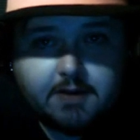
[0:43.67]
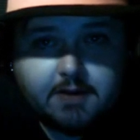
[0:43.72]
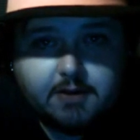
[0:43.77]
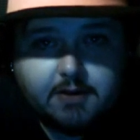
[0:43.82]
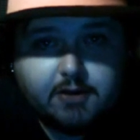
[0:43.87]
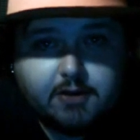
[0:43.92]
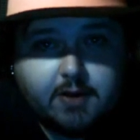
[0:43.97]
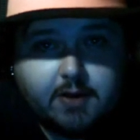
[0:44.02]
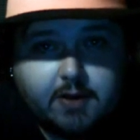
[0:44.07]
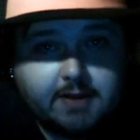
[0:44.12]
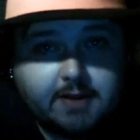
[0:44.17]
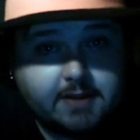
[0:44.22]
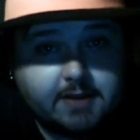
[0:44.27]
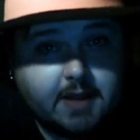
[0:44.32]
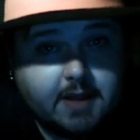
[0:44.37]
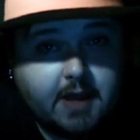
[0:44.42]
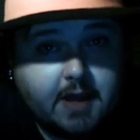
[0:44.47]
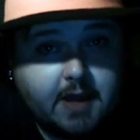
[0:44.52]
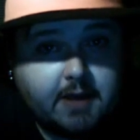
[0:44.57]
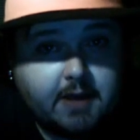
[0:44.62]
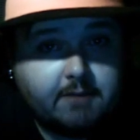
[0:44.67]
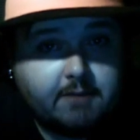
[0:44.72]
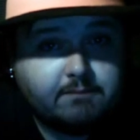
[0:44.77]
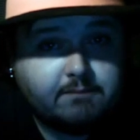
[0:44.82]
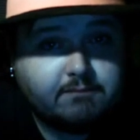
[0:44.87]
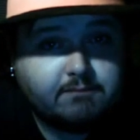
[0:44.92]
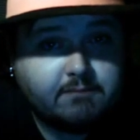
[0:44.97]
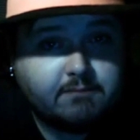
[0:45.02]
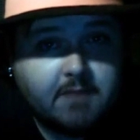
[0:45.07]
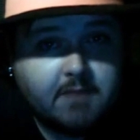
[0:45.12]
You know, I, I,
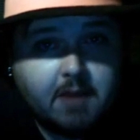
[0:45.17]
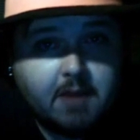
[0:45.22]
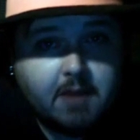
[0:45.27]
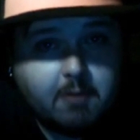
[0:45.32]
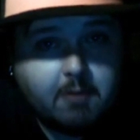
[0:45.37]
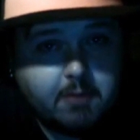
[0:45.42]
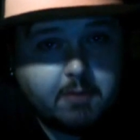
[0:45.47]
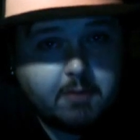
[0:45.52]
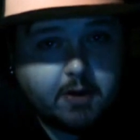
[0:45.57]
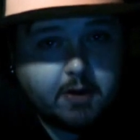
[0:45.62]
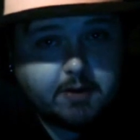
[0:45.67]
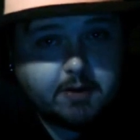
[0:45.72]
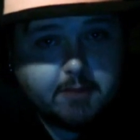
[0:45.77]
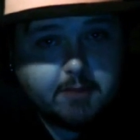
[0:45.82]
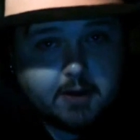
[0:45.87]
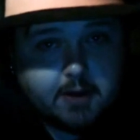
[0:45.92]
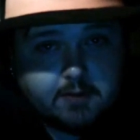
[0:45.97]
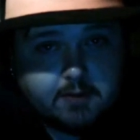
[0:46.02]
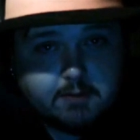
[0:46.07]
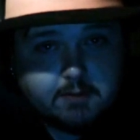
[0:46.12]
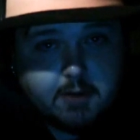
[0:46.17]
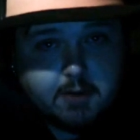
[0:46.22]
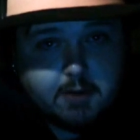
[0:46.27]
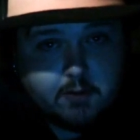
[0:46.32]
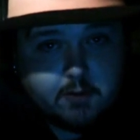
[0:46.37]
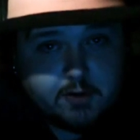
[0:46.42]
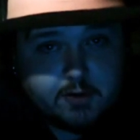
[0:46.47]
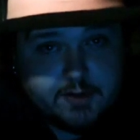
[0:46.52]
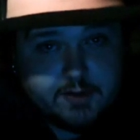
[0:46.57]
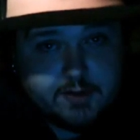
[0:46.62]
I'm a potty mouth in my
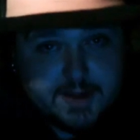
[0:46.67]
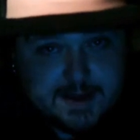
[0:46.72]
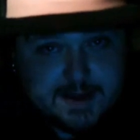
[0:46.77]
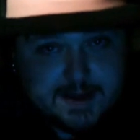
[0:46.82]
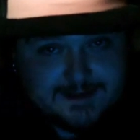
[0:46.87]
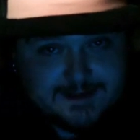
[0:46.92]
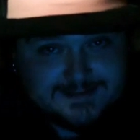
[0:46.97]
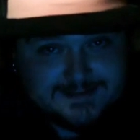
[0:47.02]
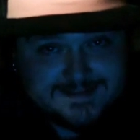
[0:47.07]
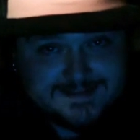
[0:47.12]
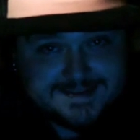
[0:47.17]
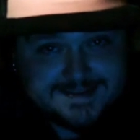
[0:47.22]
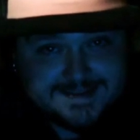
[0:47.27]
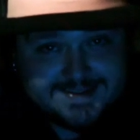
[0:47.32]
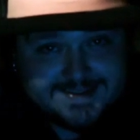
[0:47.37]
real life.